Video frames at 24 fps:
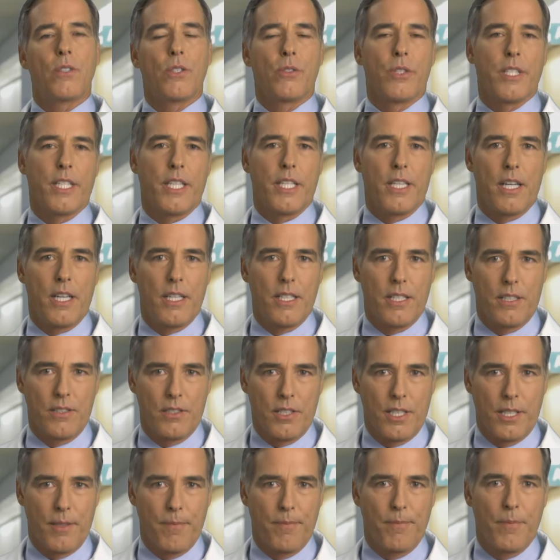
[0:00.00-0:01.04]
during an eye
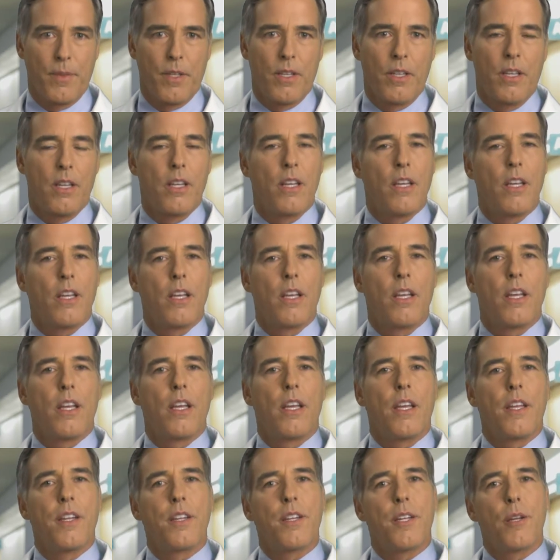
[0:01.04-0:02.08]
exam.
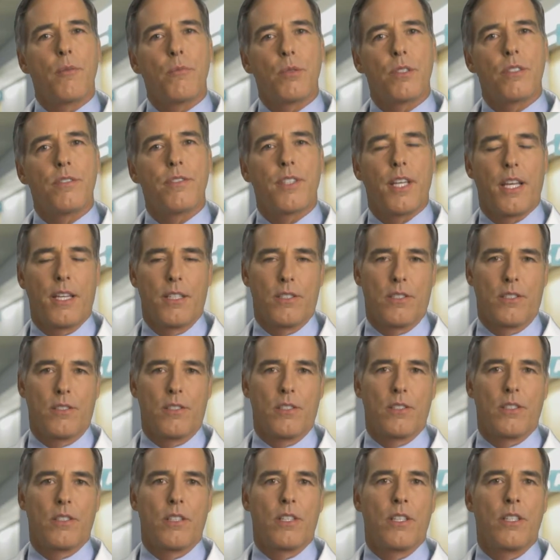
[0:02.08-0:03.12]
In a number of
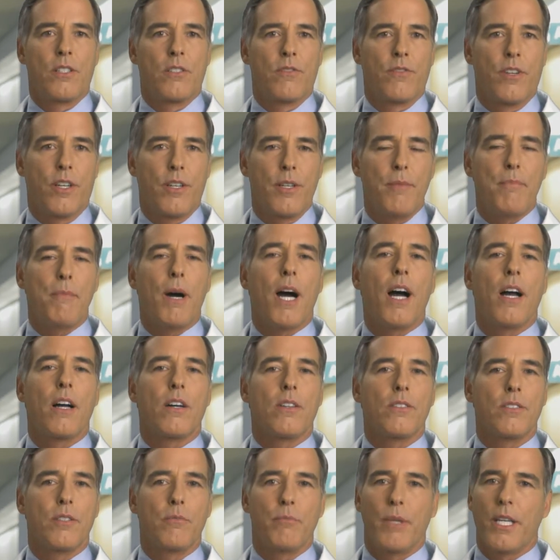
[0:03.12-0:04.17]
cases, it is very
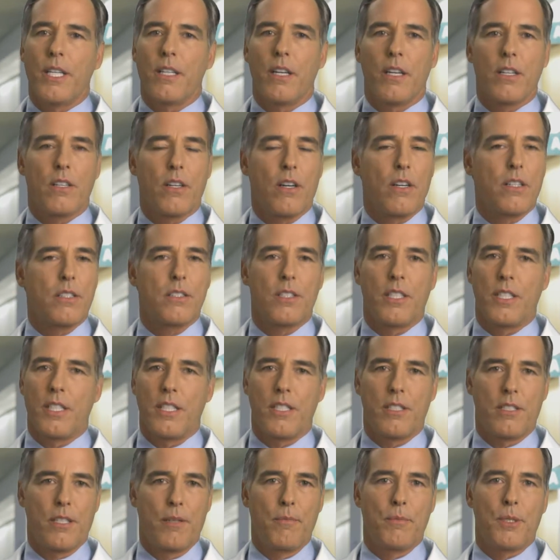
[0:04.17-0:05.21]
mild and may not cause any
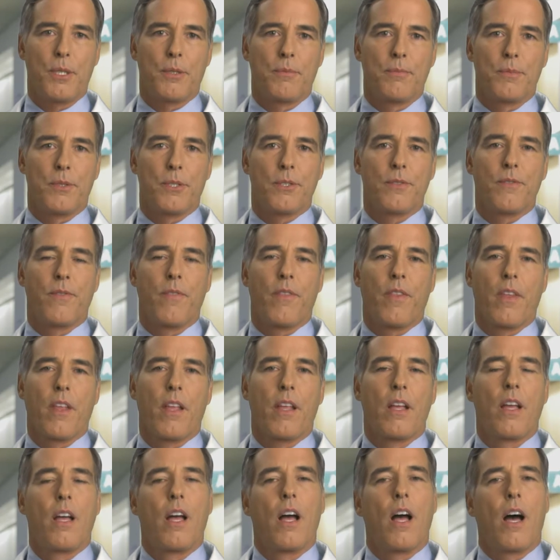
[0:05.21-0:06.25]
symptoms.
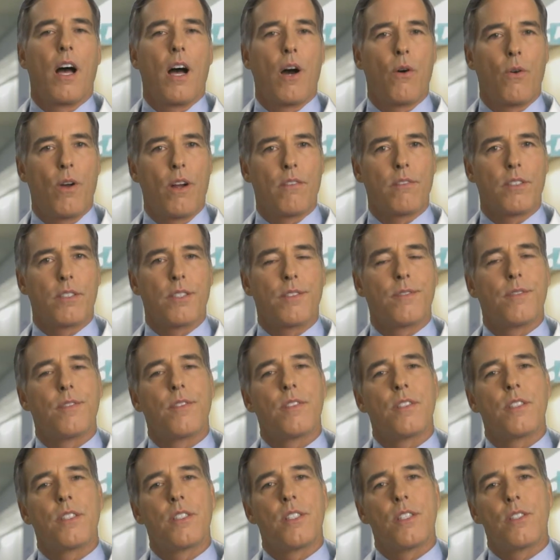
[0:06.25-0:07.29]
However,
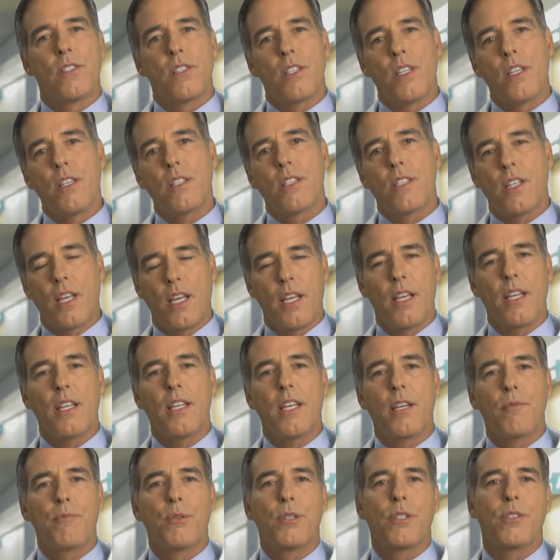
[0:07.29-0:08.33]
the disease can
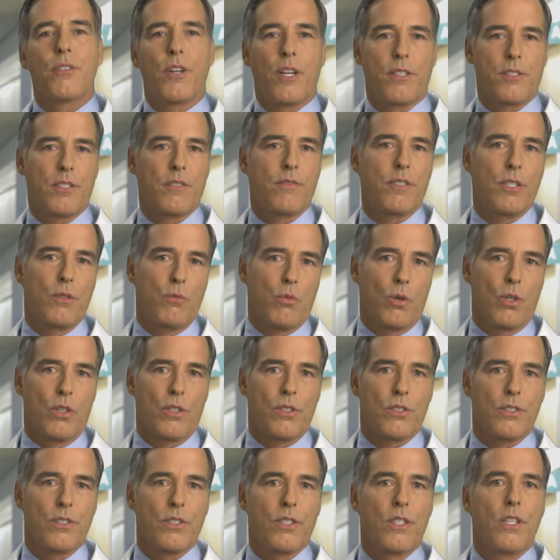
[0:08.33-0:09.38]
get progressively
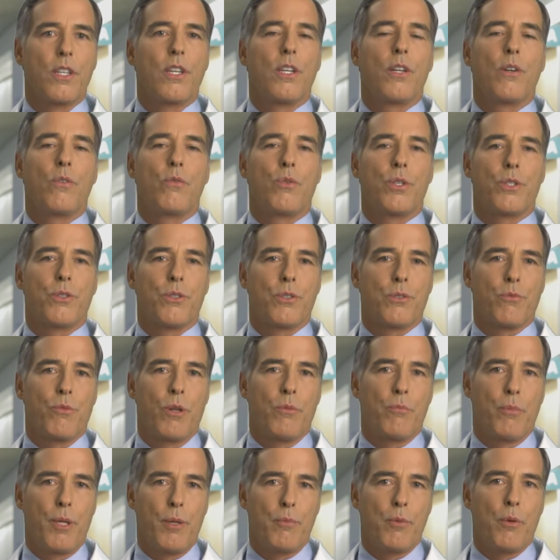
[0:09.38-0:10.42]
worse, which is
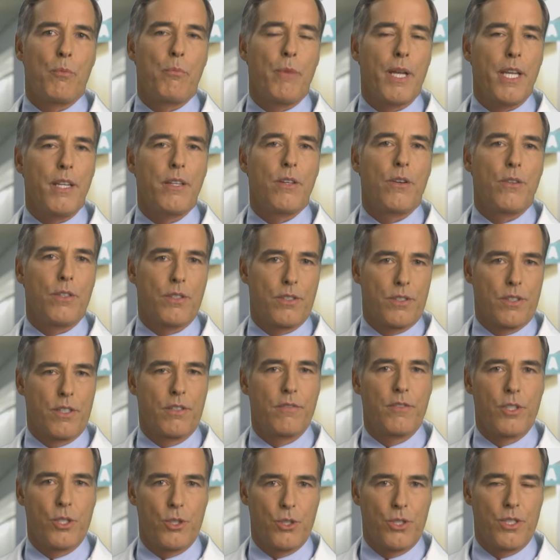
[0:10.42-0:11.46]
when people may notice their
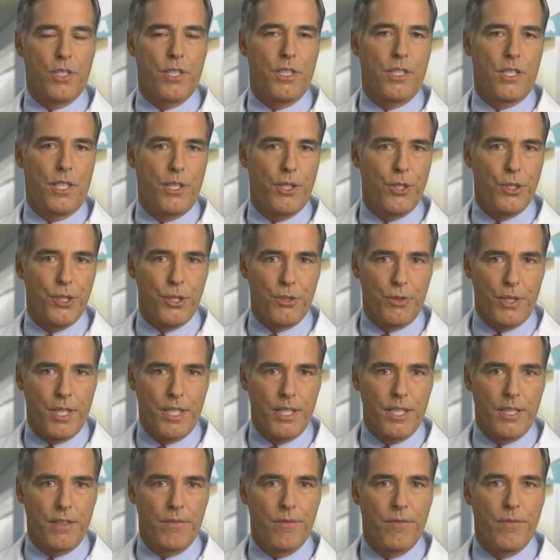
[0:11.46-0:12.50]
vision
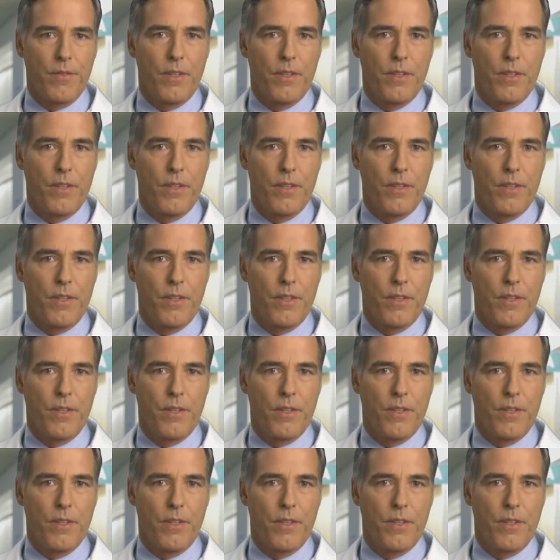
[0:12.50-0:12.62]
deteriorating.